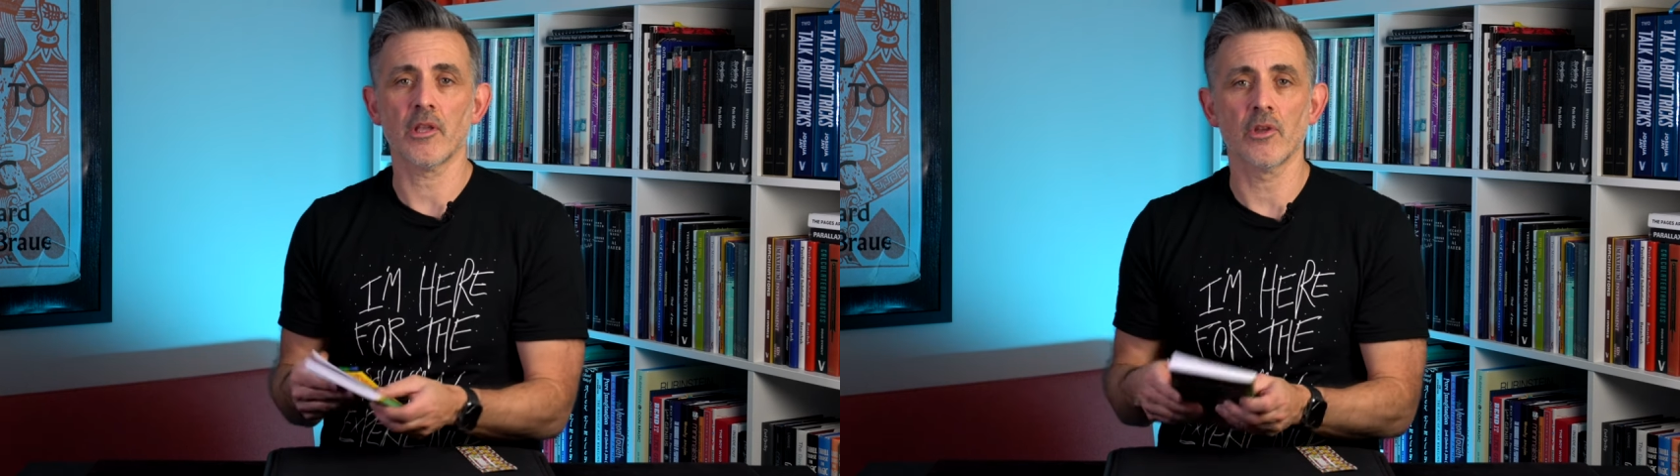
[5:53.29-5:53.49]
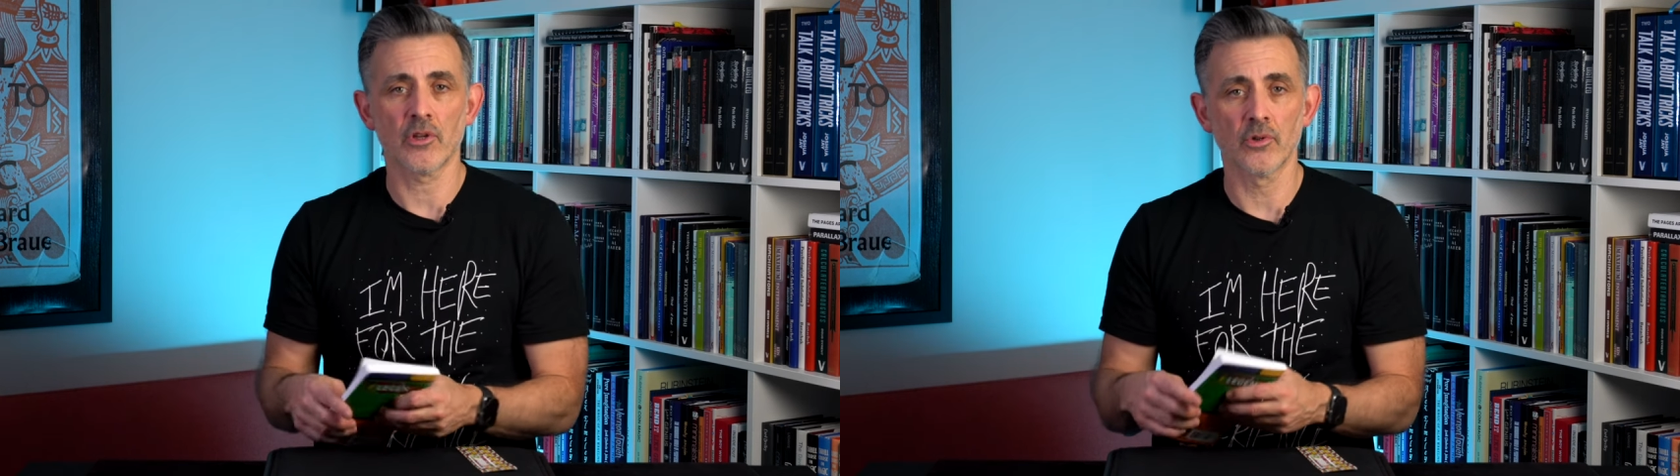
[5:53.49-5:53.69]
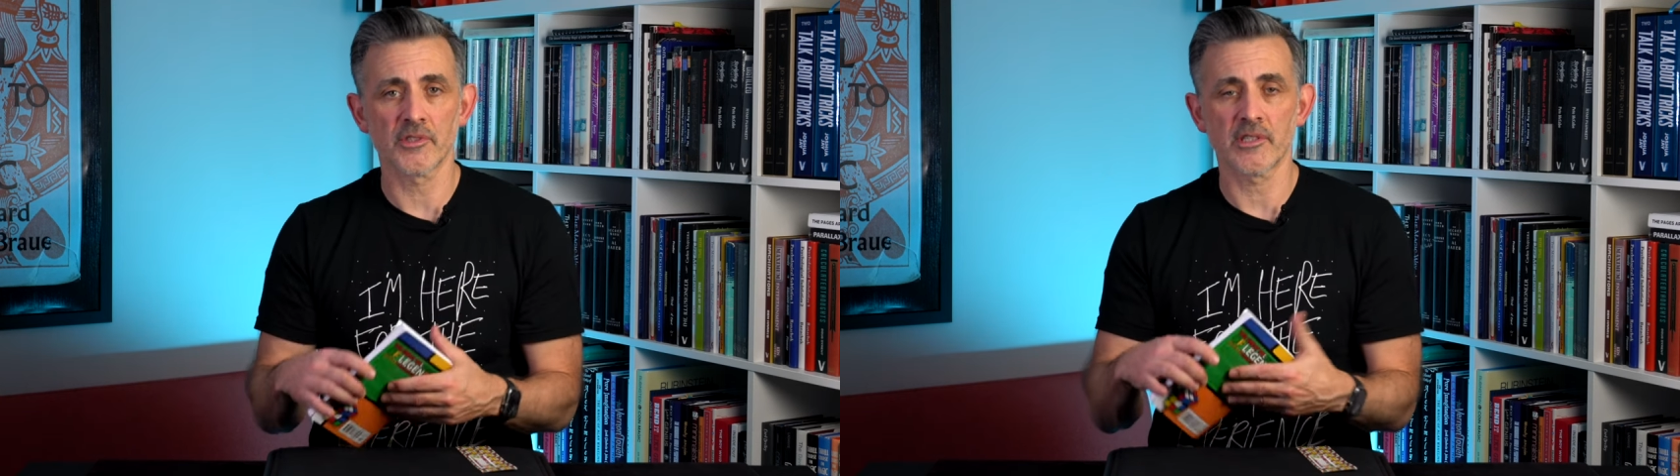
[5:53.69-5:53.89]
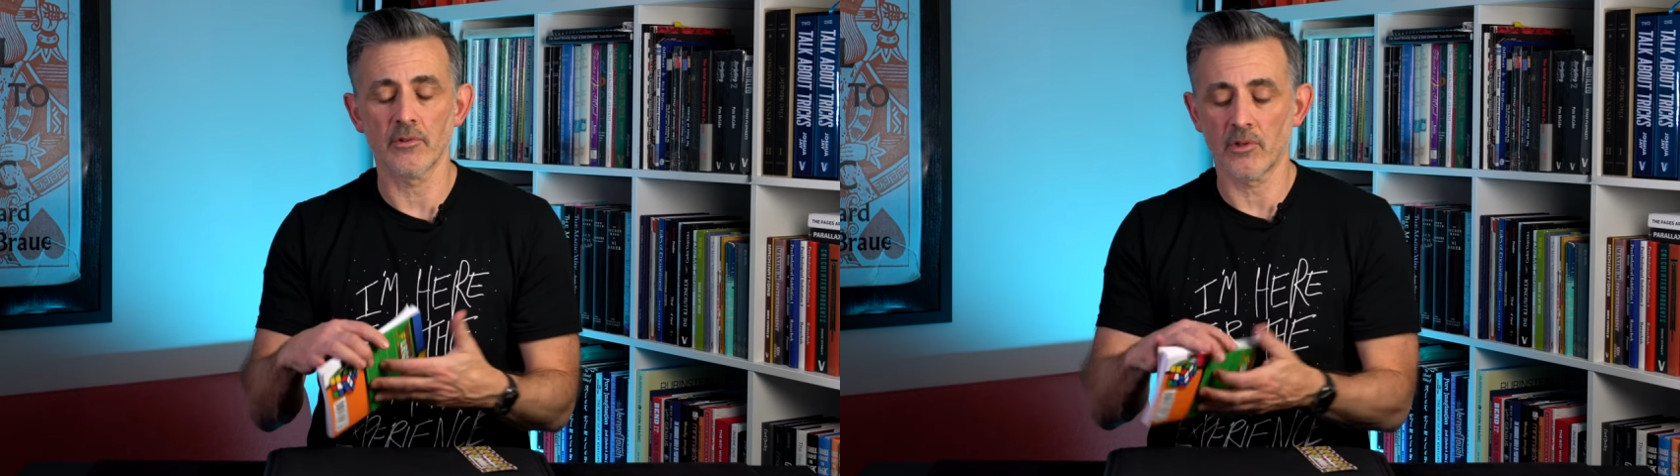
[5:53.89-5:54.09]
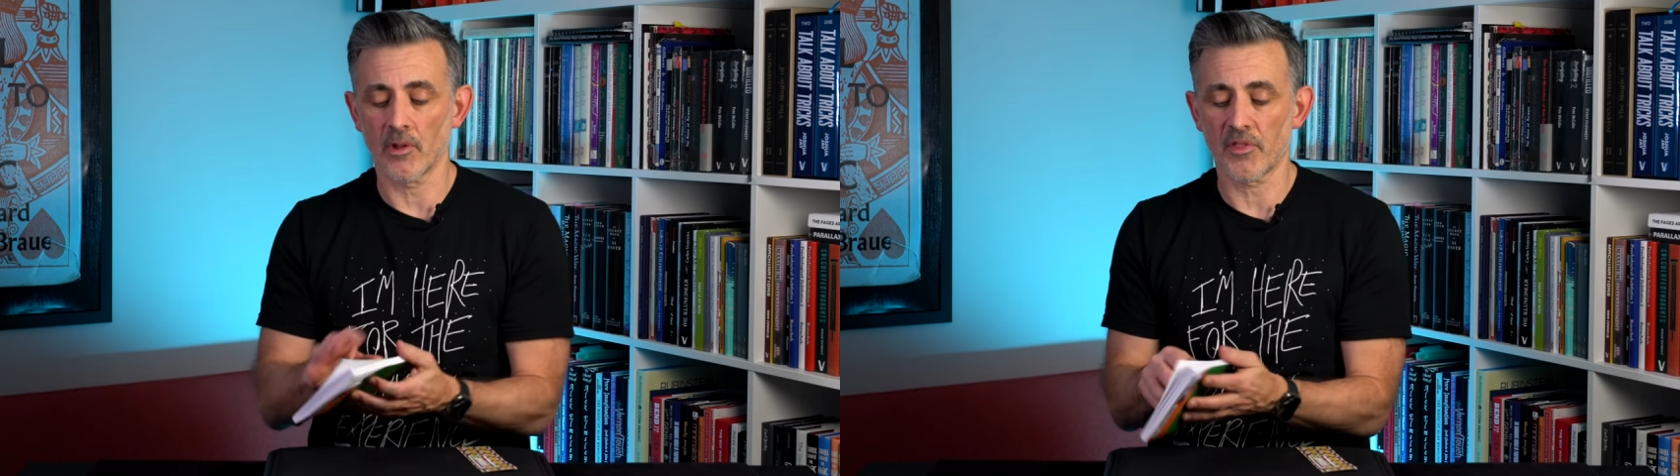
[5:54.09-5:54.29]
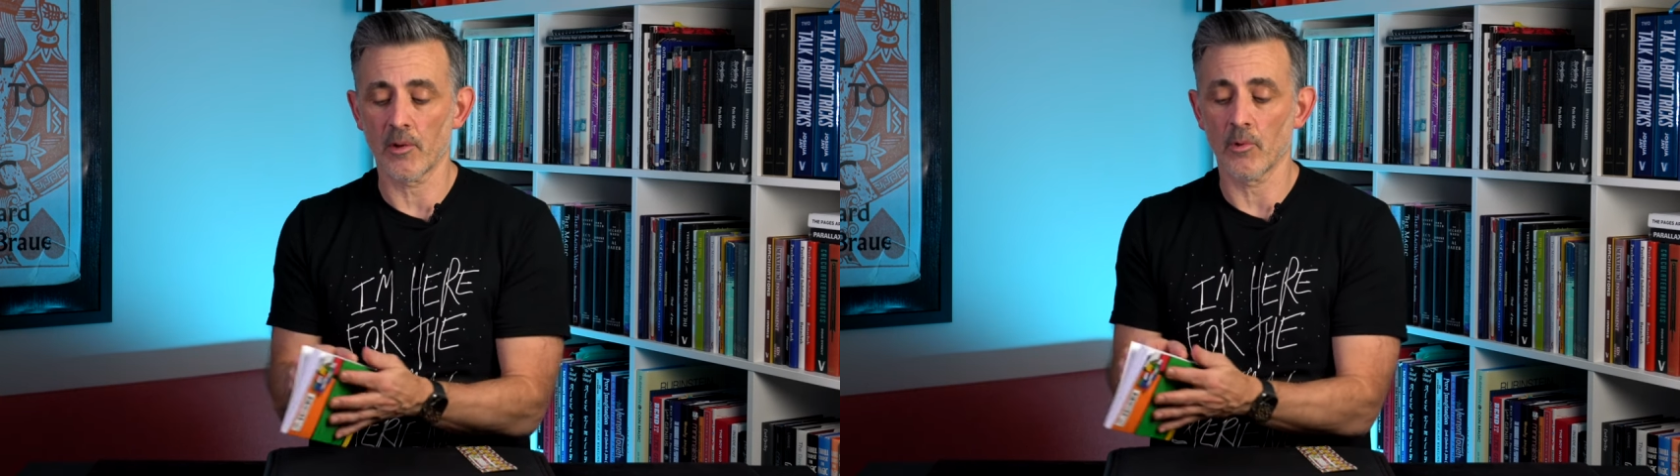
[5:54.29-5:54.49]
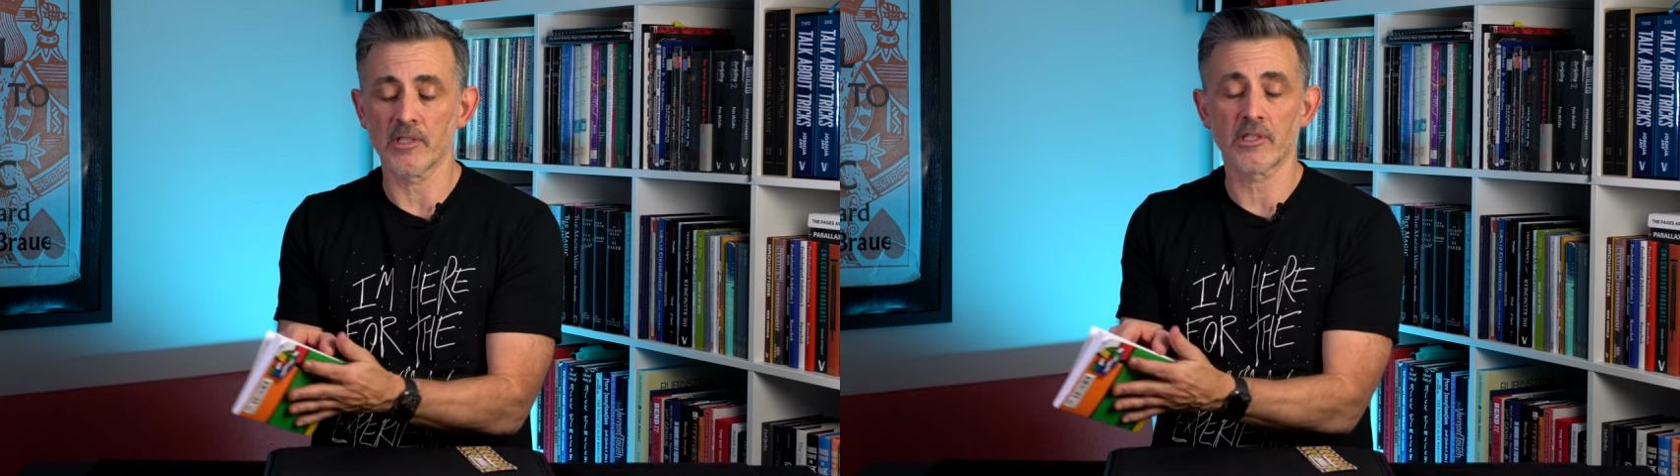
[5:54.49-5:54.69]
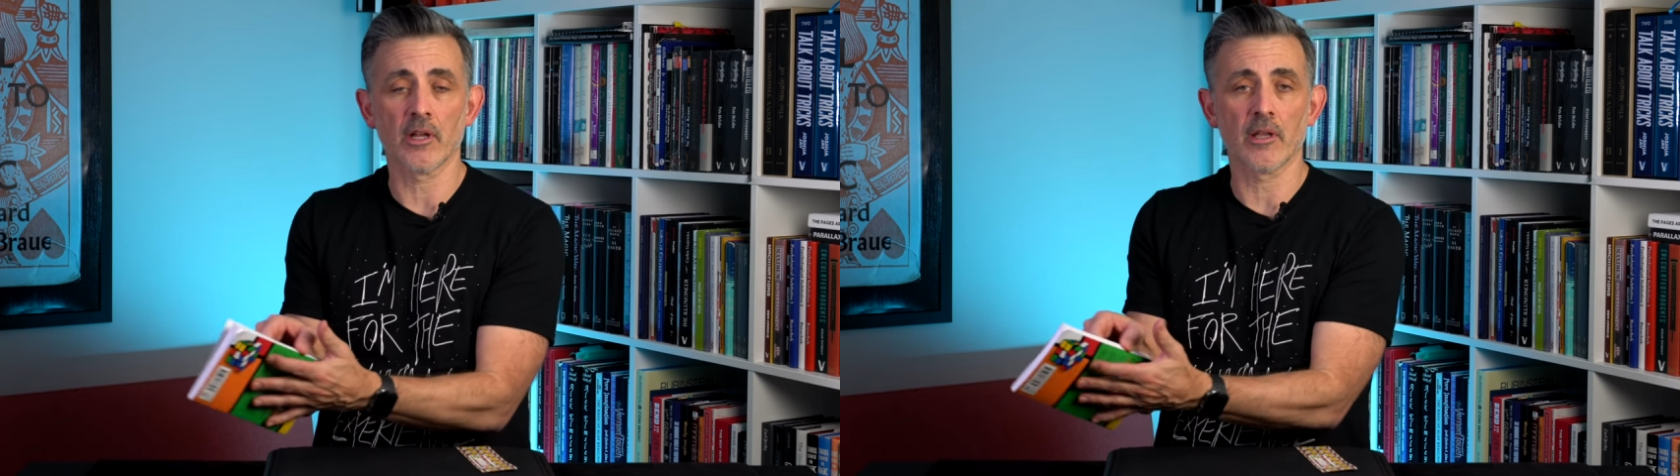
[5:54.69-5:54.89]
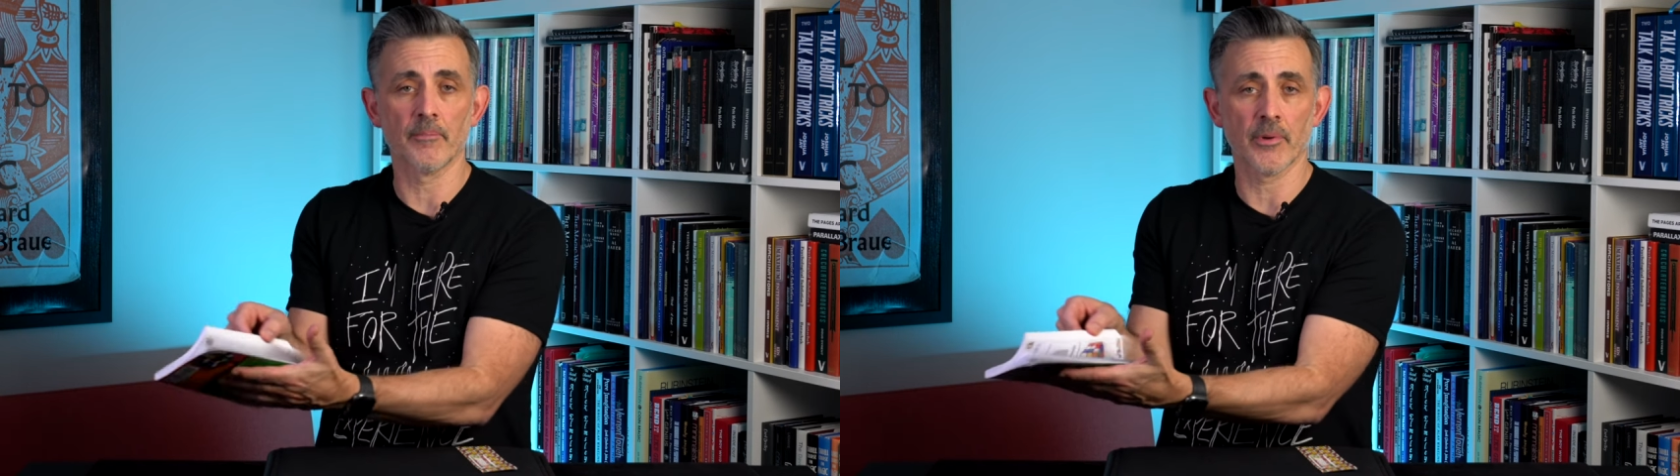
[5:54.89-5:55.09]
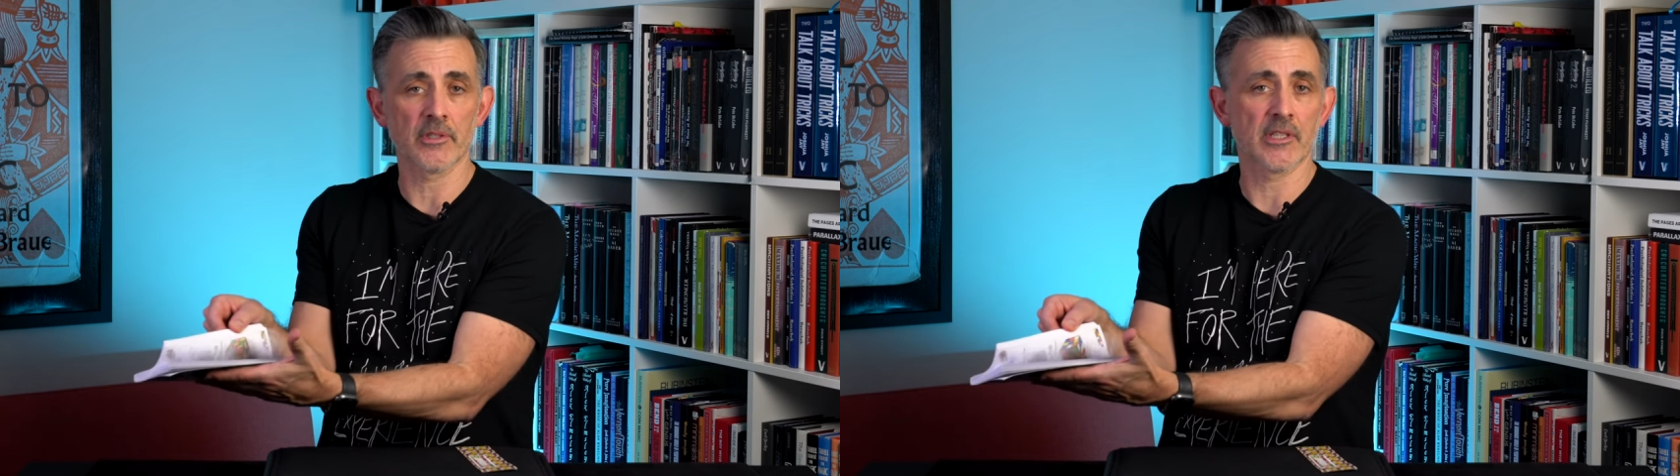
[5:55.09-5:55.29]
You can also do a thing where it's like a
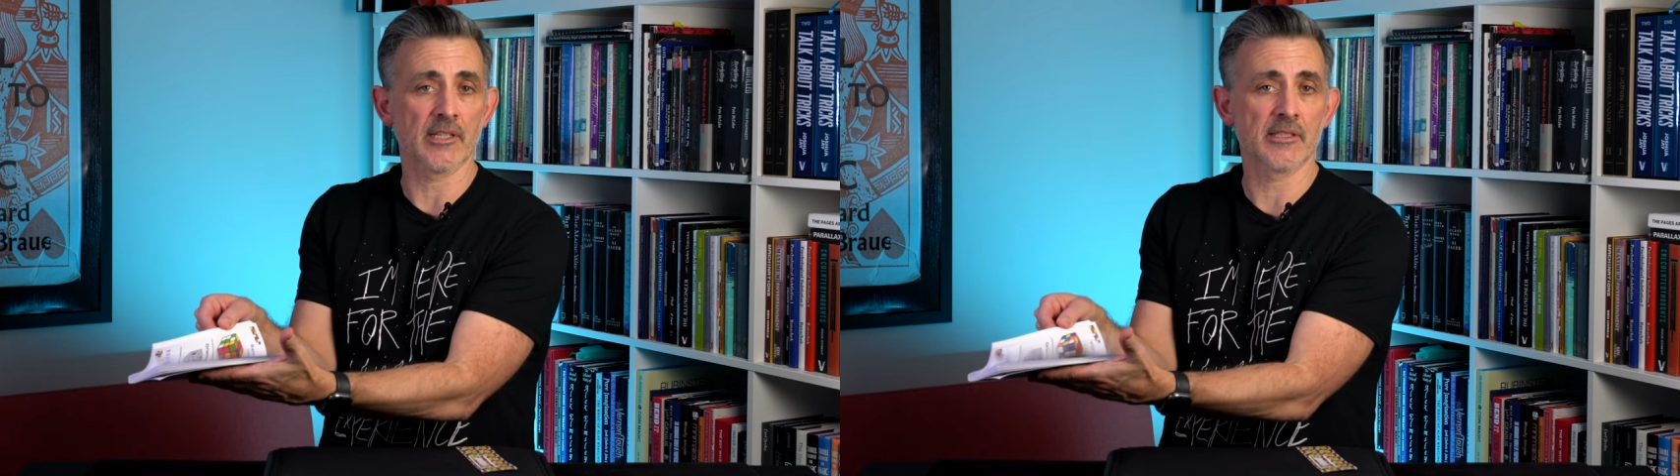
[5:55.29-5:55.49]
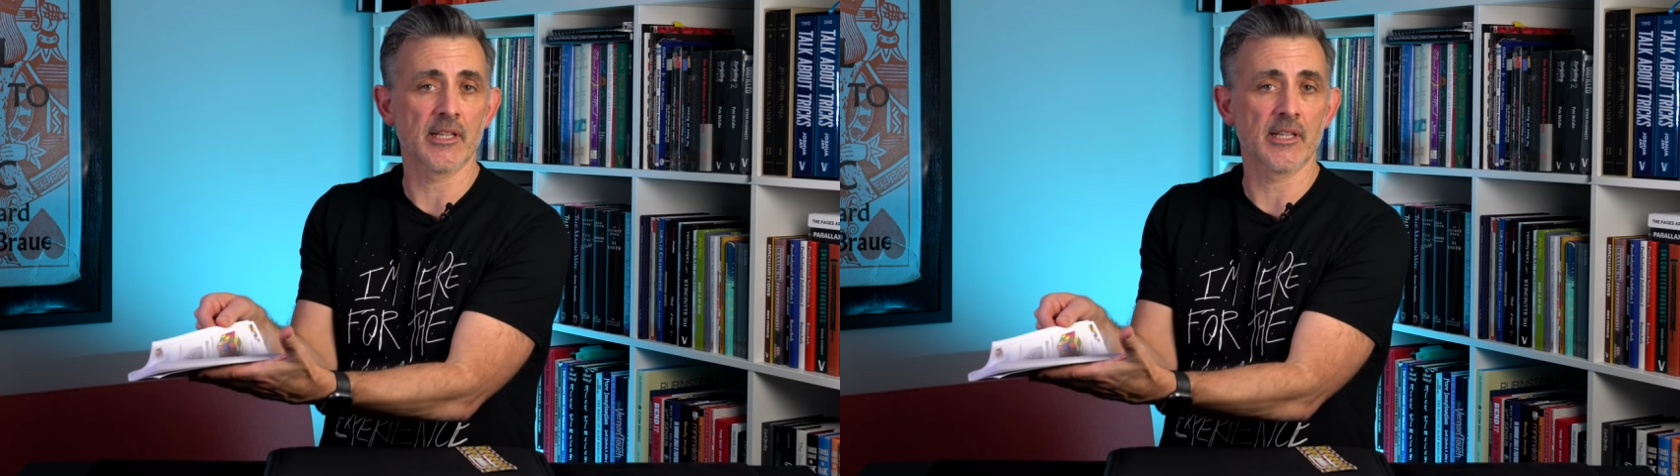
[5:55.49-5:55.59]
book test,